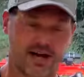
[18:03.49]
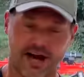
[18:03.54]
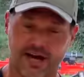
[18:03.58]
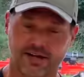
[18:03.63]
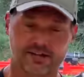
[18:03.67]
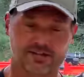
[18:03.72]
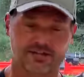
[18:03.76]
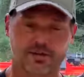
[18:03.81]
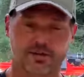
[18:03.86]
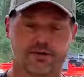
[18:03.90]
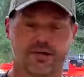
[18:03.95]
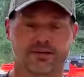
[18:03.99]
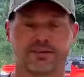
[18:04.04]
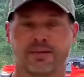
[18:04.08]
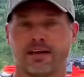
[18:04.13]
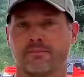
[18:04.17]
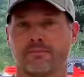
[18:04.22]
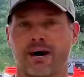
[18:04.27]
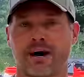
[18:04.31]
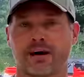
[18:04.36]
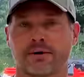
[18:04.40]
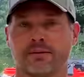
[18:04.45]
I just don't like
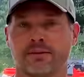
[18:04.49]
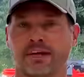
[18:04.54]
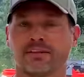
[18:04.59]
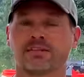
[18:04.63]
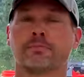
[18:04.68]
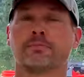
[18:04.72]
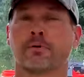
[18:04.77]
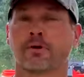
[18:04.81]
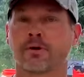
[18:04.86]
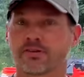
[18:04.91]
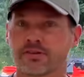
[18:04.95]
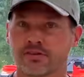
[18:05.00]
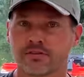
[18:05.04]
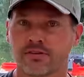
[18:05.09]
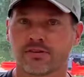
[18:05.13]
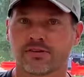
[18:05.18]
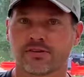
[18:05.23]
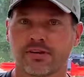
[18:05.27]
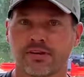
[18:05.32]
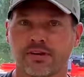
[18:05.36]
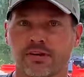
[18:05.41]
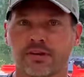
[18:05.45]
that model. That's a personal
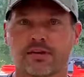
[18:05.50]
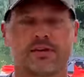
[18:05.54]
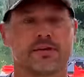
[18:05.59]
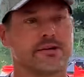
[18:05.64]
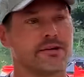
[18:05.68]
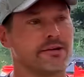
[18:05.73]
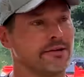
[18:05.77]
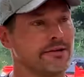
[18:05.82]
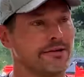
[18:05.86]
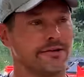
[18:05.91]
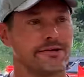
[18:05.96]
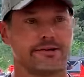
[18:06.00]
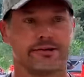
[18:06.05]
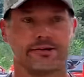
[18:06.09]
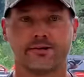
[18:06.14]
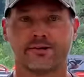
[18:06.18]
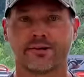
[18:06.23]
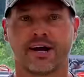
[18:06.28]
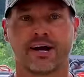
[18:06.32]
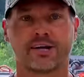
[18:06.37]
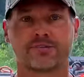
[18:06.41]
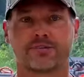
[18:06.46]
thing. You
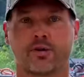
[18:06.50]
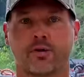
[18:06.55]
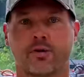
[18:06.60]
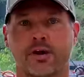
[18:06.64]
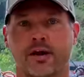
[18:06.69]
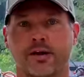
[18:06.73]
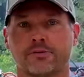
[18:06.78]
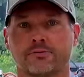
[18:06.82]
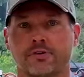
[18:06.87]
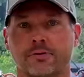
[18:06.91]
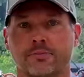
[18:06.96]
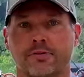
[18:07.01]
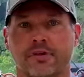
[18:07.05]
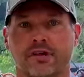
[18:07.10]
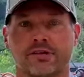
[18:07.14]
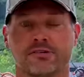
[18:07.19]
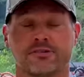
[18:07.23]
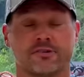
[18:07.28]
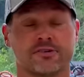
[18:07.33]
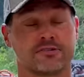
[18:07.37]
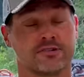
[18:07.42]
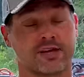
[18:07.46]
guys go ahead and
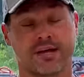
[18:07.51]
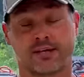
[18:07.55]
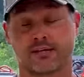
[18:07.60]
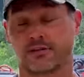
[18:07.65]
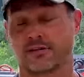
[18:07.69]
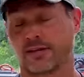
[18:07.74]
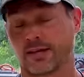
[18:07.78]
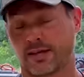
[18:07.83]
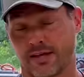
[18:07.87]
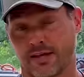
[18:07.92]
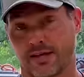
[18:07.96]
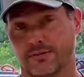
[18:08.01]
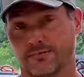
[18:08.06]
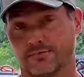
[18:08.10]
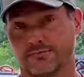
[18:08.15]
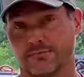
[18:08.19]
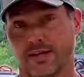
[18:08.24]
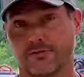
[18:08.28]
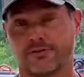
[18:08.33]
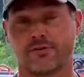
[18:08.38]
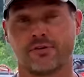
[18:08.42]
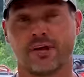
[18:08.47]
replace this. And again,
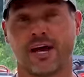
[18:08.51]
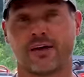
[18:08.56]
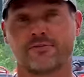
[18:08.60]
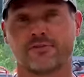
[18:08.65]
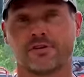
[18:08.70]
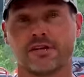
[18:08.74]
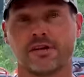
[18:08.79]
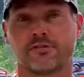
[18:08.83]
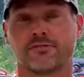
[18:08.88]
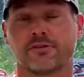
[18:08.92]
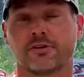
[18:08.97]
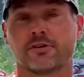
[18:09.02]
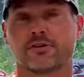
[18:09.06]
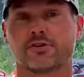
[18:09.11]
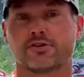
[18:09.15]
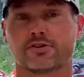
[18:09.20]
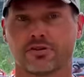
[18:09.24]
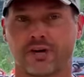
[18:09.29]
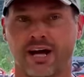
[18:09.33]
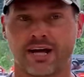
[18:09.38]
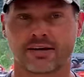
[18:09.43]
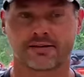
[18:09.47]
if you have different
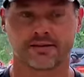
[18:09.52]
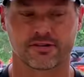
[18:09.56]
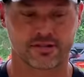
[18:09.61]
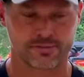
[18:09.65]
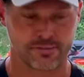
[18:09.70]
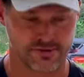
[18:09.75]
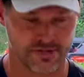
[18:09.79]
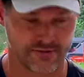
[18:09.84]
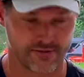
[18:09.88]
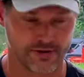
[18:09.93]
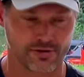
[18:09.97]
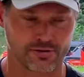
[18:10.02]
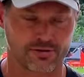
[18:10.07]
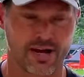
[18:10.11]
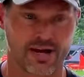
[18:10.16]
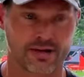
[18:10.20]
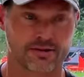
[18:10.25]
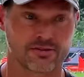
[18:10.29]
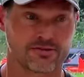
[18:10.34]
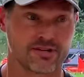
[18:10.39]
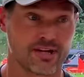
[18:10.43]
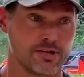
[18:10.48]
tractors, specific
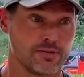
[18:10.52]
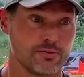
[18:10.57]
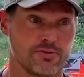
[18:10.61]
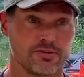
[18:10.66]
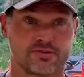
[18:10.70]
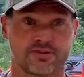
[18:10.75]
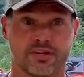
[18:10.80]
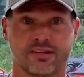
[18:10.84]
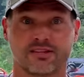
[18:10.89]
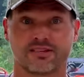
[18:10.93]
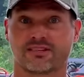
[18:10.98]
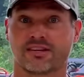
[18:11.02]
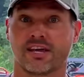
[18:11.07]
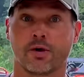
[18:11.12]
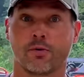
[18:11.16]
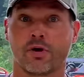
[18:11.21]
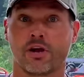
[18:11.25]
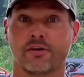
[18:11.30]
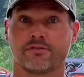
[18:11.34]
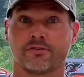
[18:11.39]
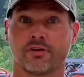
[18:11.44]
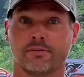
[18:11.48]
tractors that you would say stay
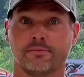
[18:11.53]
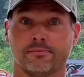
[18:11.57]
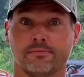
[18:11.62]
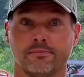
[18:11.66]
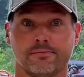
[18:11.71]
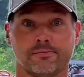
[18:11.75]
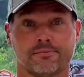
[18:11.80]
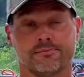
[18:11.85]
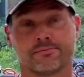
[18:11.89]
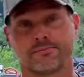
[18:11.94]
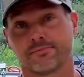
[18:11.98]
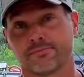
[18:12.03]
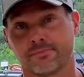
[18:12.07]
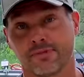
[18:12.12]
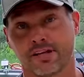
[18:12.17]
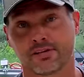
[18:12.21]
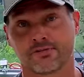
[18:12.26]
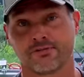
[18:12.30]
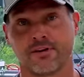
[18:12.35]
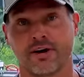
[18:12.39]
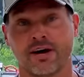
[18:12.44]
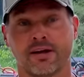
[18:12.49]
away from,
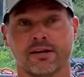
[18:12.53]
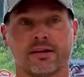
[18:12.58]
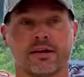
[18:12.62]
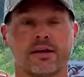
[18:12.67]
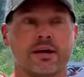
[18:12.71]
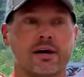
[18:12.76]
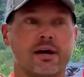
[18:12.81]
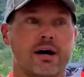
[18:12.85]
that's fine.